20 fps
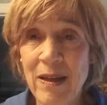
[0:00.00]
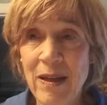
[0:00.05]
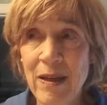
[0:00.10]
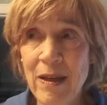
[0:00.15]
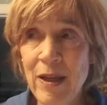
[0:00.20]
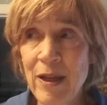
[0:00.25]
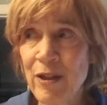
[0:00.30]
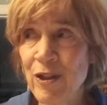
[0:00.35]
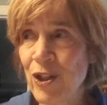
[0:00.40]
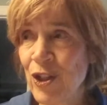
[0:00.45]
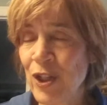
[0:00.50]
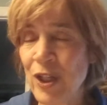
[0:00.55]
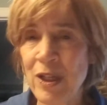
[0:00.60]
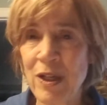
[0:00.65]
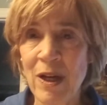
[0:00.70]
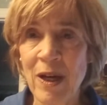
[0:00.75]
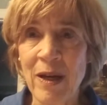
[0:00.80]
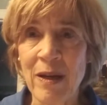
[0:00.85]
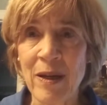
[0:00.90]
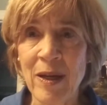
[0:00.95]
and she
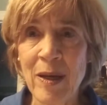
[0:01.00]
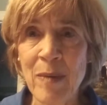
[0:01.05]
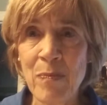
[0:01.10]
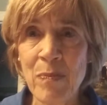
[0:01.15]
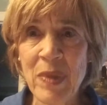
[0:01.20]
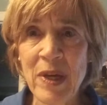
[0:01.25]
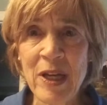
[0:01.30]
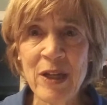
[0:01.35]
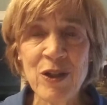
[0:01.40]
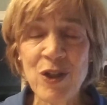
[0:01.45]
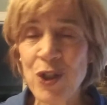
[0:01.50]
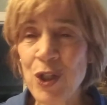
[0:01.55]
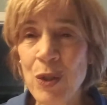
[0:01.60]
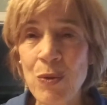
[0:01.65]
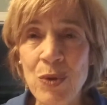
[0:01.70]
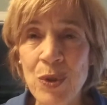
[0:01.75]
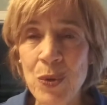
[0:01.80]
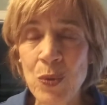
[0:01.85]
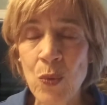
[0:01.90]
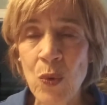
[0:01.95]
got up and she
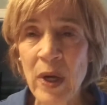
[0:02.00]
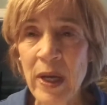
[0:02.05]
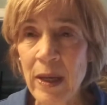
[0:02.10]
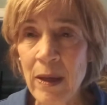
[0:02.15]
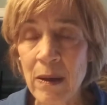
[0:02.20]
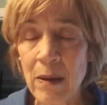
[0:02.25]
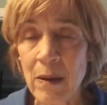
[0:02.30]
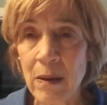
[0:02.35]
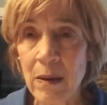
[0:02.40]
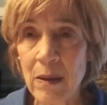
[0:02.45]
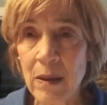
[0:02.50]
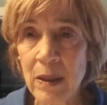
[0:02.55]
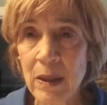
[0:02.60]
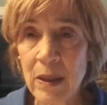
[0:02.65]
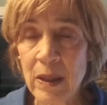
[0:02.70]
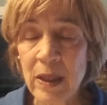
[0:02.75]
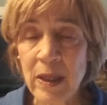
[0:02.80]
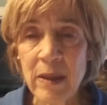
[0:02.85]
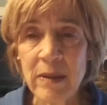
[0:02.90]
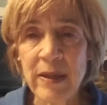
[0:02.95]
was well.
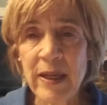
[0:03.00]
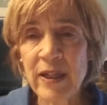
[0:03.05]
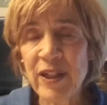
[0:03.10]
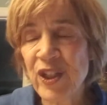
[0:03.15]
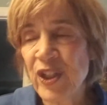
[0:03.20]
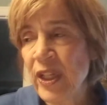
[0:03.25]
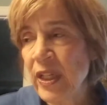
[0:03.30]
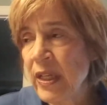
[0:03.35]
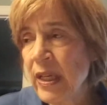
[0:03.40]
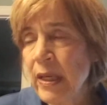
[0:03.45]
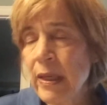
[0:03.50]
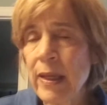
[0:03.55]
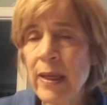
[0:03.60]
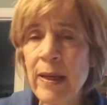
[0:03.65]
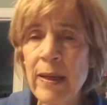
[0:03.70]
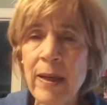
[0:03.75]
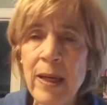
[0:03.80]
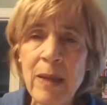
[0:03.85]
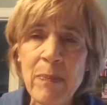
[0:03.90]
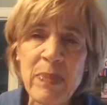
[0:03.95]
Now, she didn't get
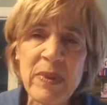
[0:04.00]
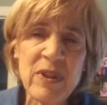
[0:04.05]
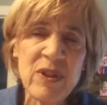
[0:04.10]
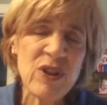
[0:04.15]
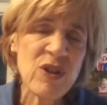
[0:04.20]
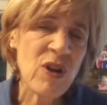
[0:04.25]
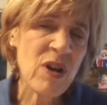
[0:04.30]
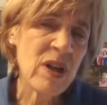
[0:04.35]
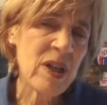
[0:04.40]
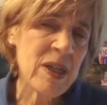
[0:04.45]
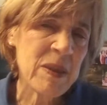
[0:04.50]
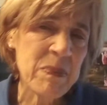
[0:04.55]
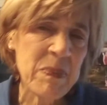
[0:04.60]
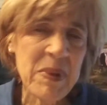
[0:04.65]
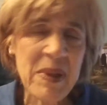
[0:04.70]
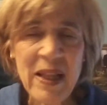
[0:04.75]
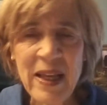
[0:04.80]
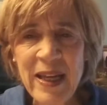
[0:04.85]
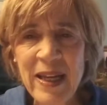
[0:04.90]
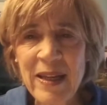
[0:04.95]
up and start
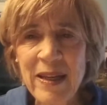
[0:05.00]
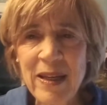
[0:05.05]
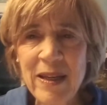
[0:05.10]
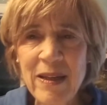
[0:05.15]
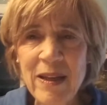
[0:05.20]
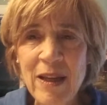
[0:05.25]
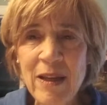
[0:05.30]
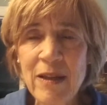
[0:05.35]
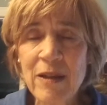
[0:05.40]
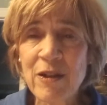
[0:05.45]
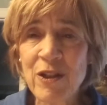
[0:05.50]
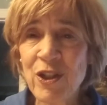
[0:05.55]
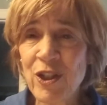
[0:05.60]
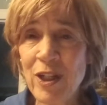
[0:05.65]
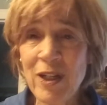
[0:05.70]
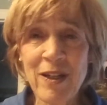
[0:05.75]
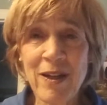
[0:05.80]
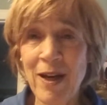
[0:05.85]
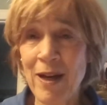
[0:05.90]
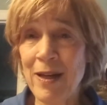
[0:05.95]
complaining. She
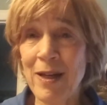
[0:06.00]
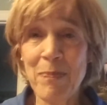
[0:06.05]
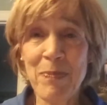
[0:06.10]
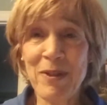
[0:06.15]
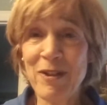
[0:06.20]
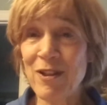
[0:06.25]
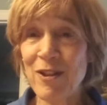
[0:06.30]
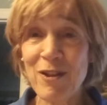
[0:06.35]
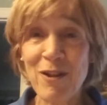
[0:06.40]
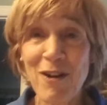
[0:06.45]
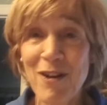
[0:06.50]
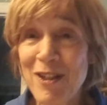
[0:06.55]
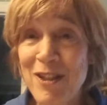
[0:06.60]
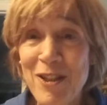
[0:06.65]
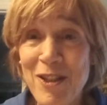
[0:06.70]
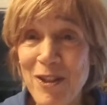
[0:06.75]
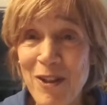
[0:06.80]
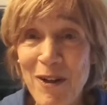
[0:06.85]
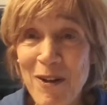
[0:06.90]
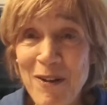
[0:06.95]
got up and started
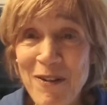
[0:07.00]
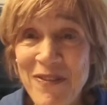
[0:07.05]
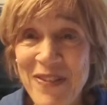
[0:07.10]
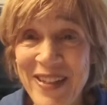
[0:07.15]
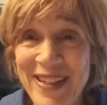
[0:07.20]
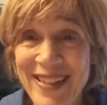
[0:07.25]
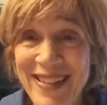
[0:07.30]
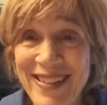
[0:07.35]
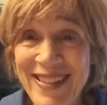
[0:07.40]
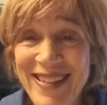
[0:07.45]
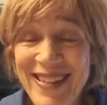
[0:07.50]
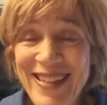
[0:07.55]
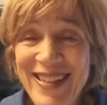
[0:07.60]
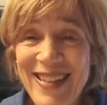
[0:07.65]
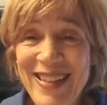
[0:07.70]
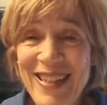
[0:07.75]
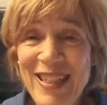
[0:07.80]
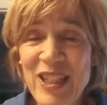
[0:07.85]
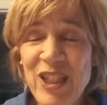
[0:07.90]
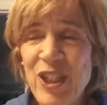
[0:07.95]
serving.
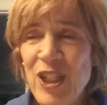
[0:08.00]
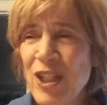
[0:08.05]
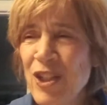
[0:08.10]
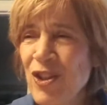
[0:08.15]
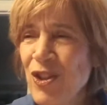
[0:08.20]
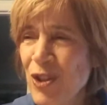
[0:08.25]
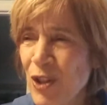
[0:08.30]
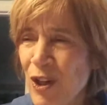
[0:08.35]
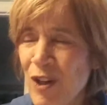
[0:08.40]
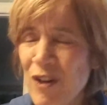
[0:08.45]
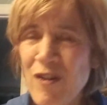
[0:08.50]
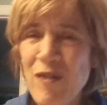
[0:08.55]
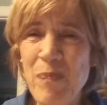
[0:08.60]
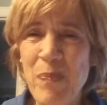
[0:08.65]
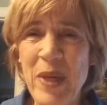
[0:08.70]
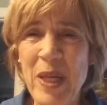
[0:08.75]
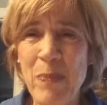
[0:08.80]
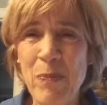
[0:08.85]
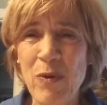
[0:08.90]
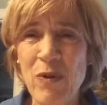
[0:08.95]
She served
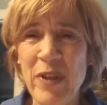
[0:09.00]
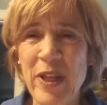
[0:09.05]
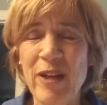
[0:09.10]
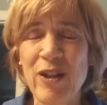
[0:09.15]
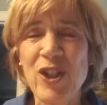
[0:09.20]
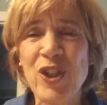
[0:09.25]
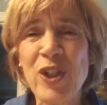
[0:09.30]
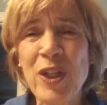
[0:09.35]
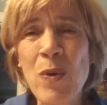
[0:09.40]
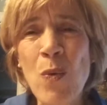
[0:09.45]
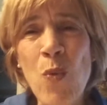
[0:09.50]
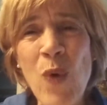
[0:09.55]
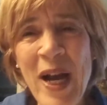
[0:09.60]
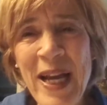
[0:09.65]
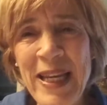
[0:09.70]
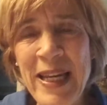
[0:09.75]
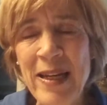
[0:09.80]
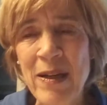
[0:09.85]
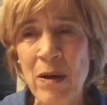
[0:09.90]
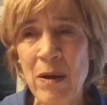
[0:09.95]
people there. She
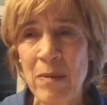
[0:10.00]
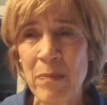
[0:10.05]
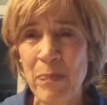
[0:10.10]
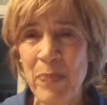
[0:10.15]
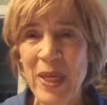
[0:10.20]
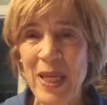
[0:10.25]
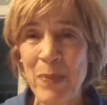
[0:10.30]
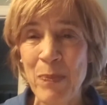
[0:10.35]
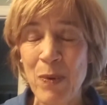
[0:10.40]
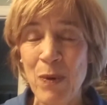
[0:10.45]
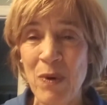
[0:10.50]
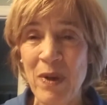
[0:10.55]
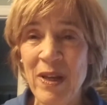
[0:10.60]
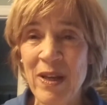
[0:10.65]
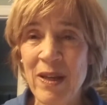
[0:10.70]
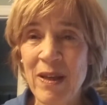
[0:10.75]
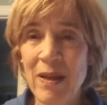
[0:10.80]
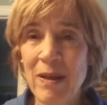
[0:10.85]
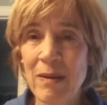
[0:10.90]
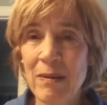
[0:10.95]
waited on people.
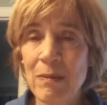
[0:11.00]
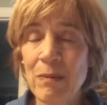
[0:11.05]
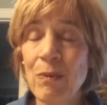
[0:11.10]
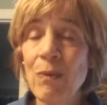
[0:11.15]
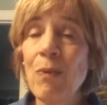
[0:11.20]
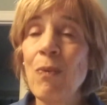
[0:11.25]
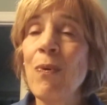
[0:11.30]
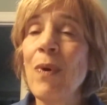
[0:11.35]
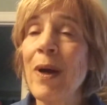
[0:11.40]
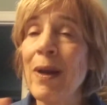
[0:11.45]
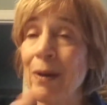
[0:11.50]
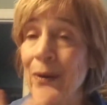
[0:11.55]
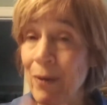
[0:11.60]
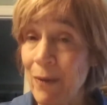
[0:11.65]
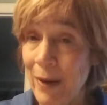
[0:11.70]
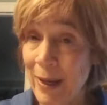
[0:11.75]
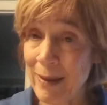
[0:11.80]
What a great